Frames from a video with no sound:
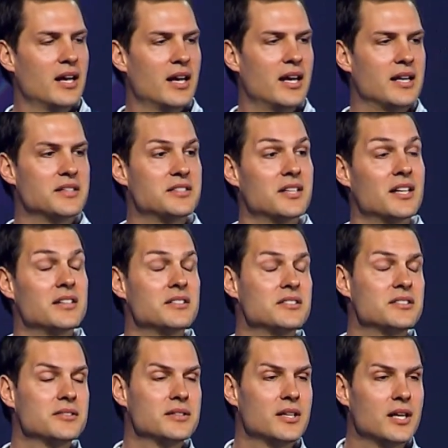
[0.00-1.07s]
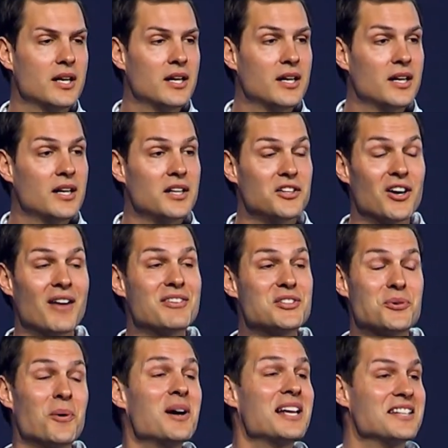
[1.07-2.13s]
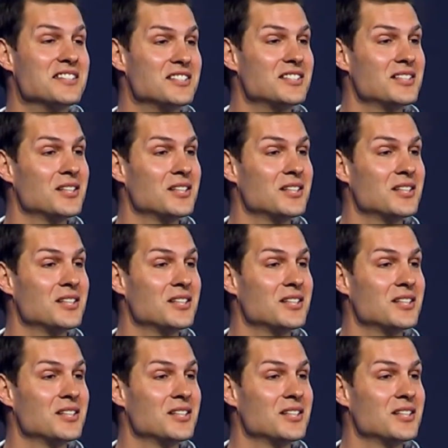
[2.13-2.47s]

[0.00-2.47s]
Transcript: he says, you're having twins.